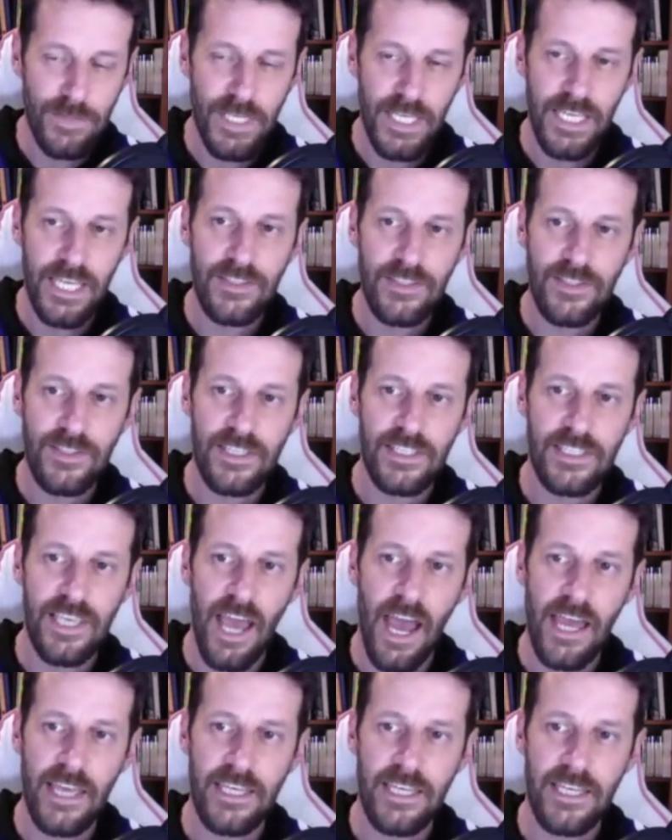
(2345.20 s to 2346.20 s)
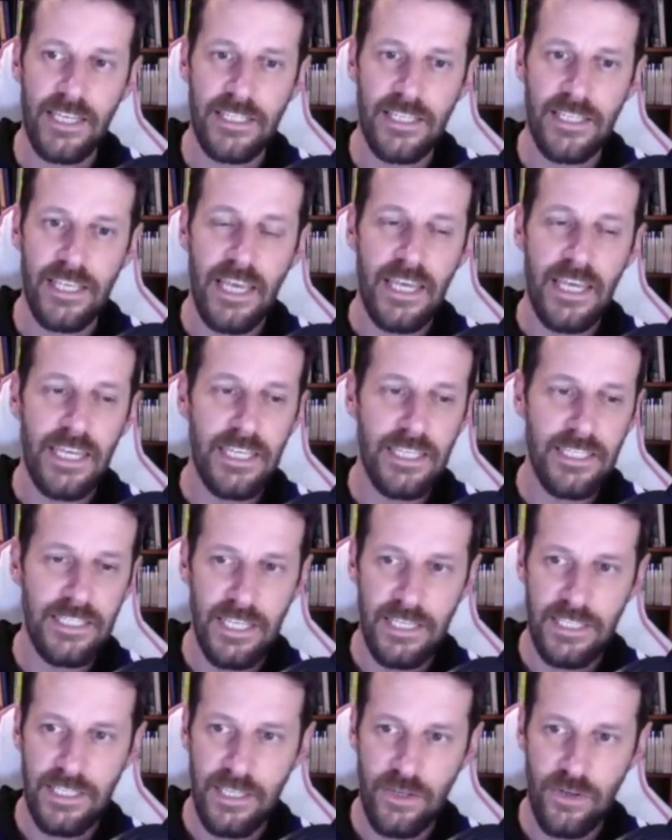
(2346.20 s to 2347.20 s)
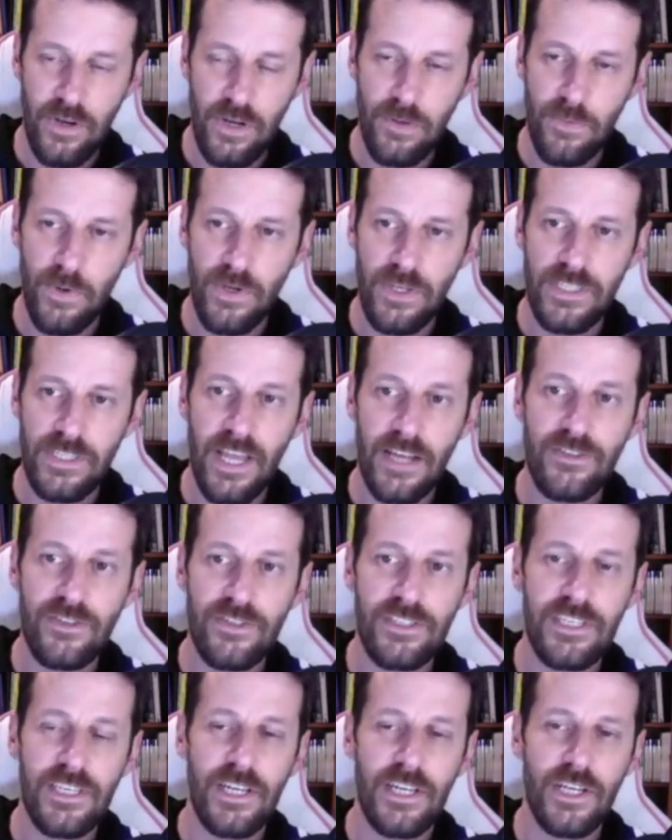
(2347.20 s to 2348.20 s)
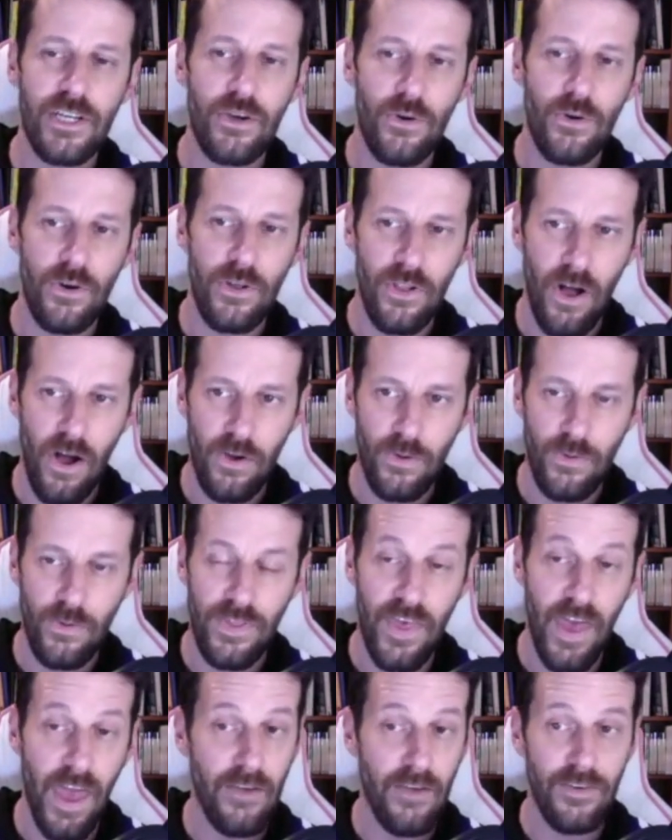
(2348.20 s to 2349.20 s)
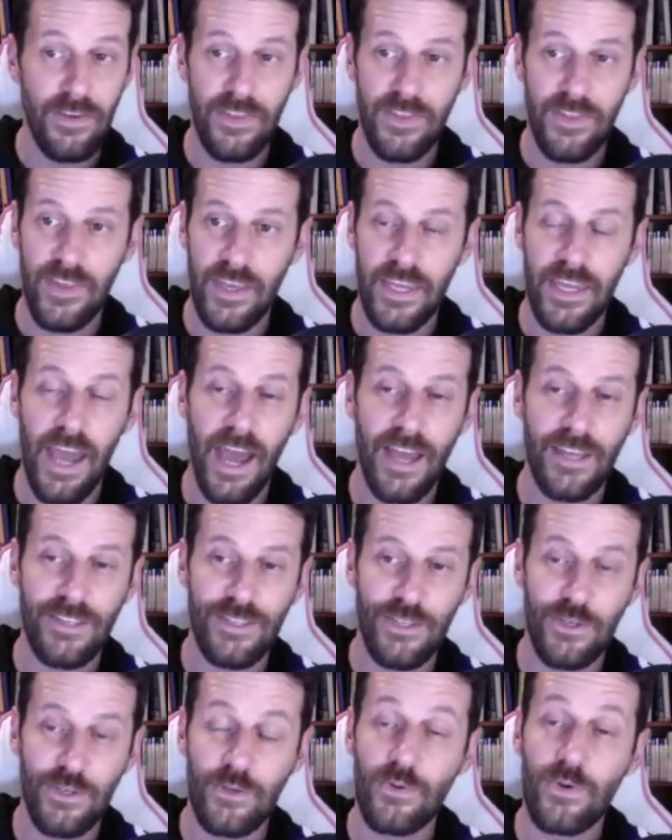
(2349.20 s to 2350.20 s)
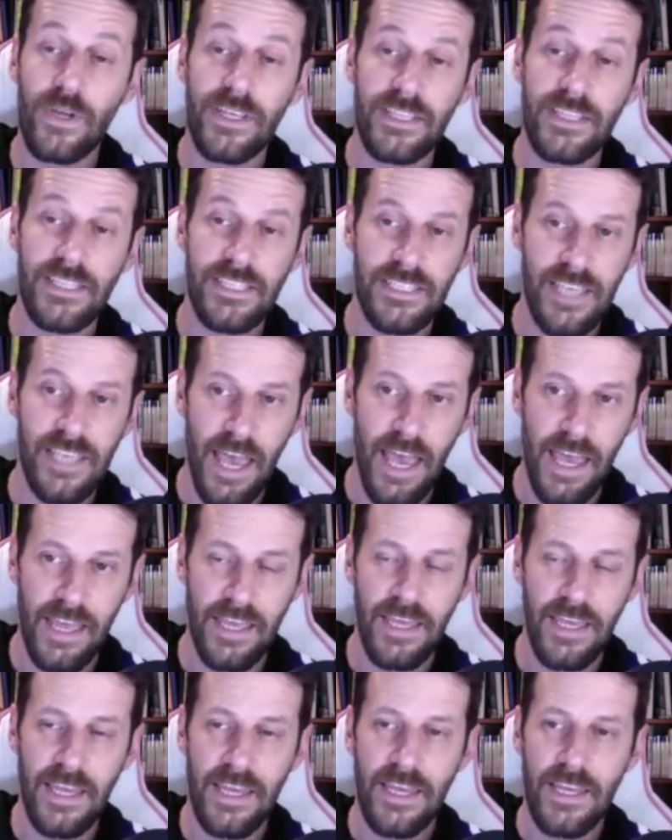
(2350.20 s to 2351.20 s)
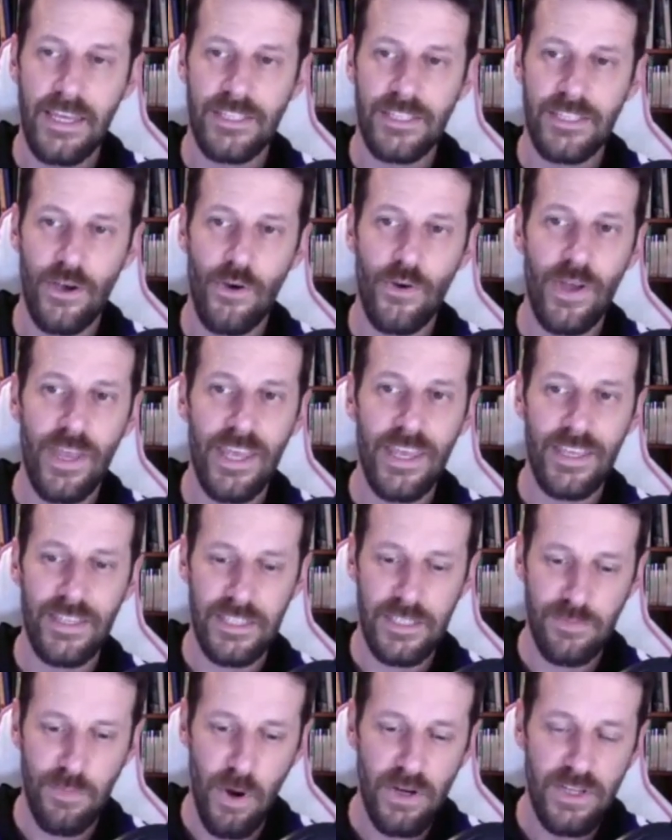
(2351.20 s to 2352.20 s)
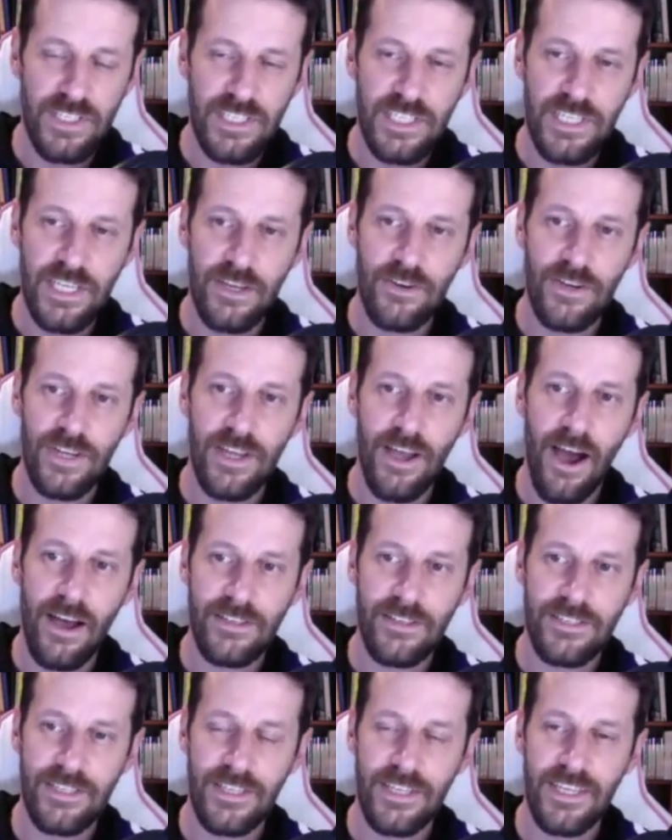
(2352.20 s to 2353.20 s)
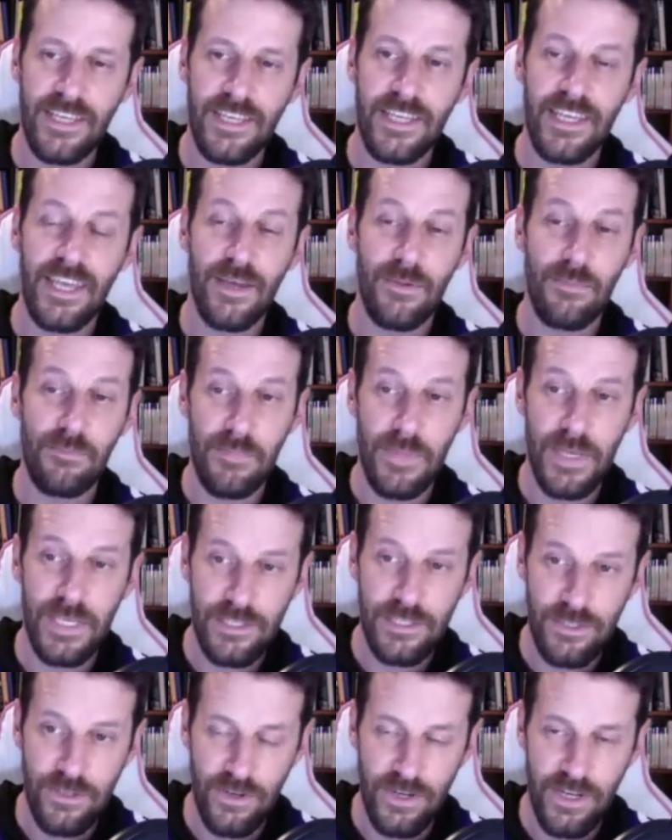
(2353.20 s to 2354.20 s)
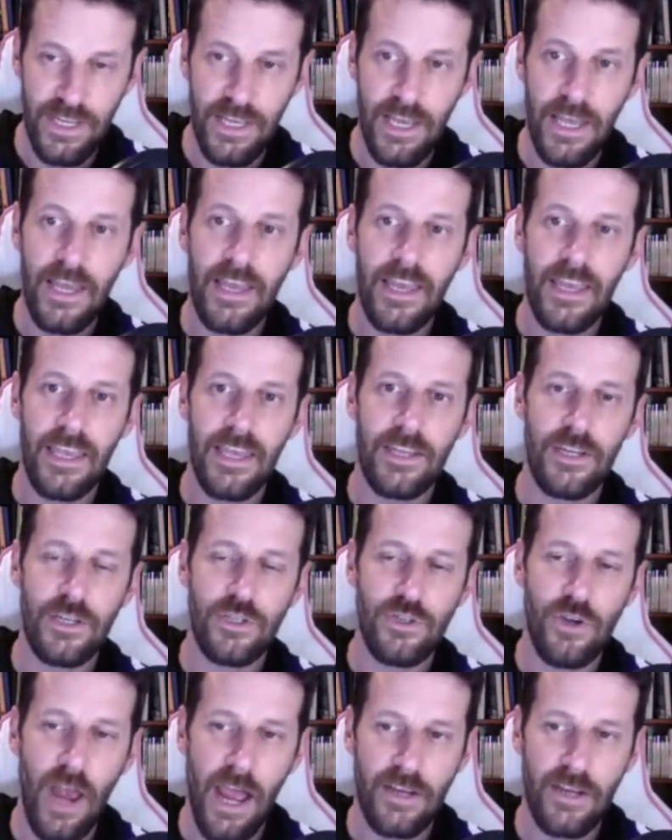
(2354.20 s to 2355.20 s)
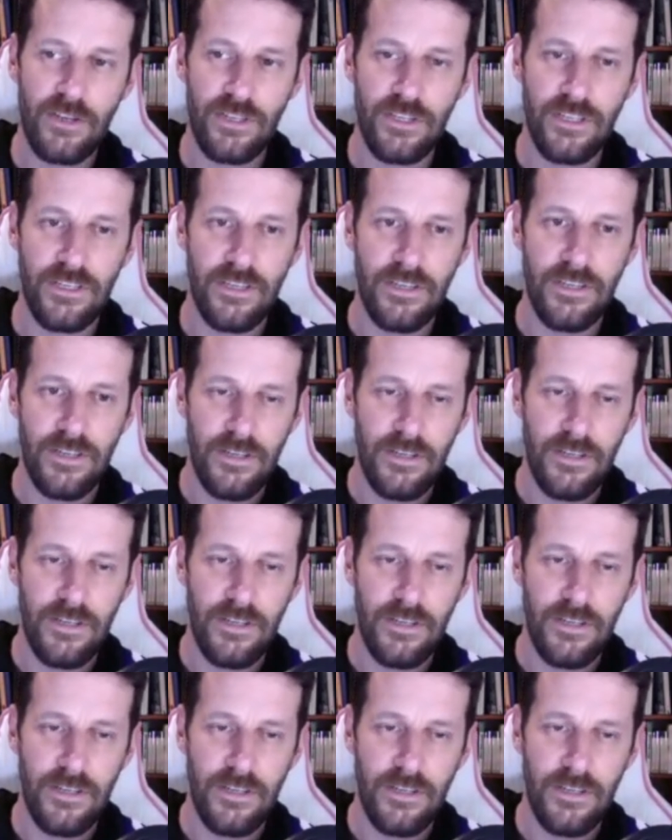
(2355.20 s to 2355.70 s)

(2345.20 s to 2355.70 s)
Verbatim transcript: to get this guy because he's disagreeable. He's not just gonna go along with everything I do and say. So it sparks curiosity, mystery, and attraction.